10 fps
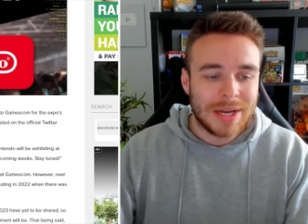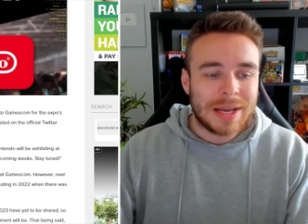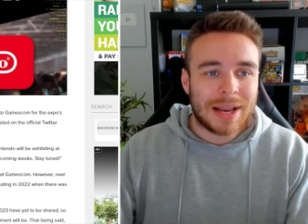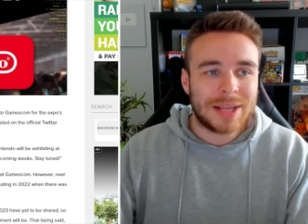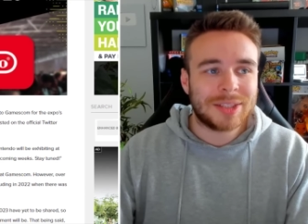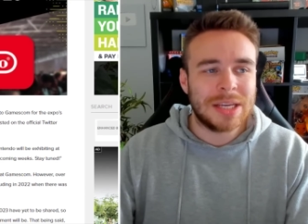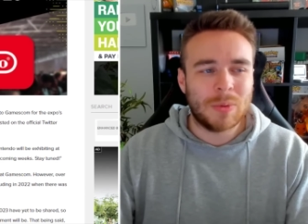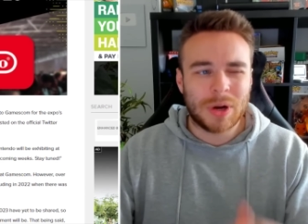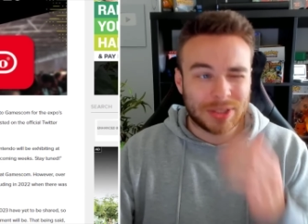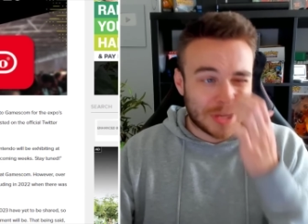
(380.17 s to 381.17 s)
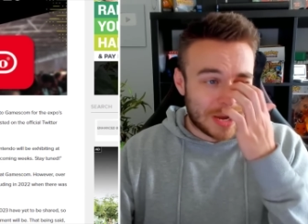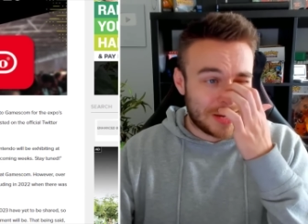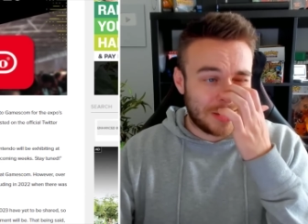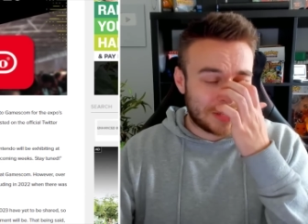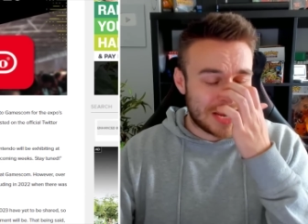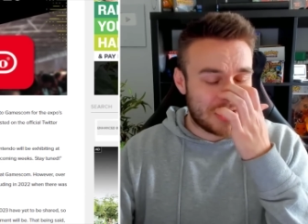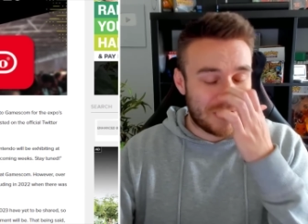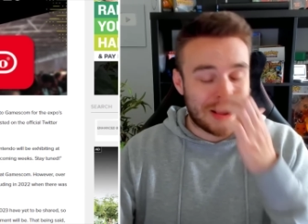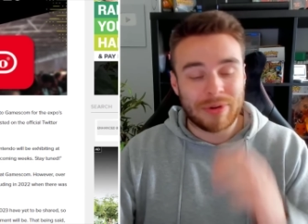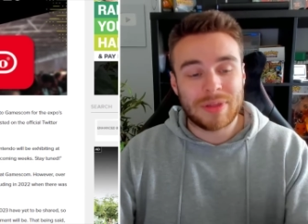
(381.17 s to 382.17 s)
Let's see what
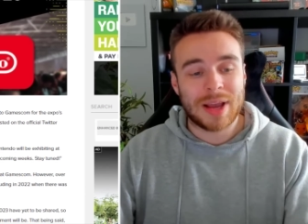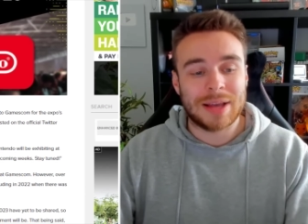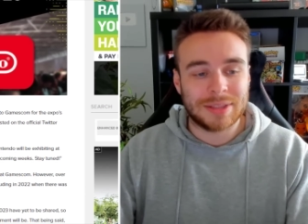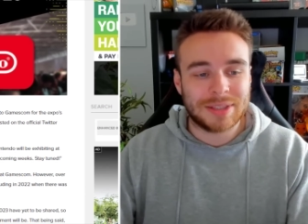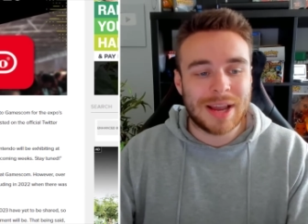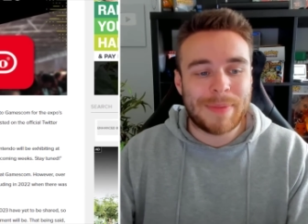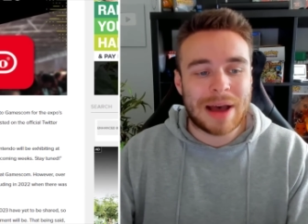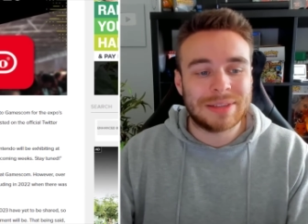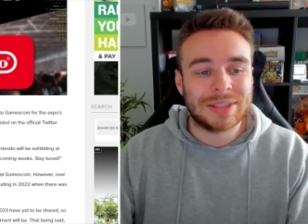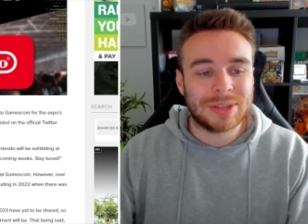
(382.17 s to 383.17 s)
Nintendo Everything has to say about it.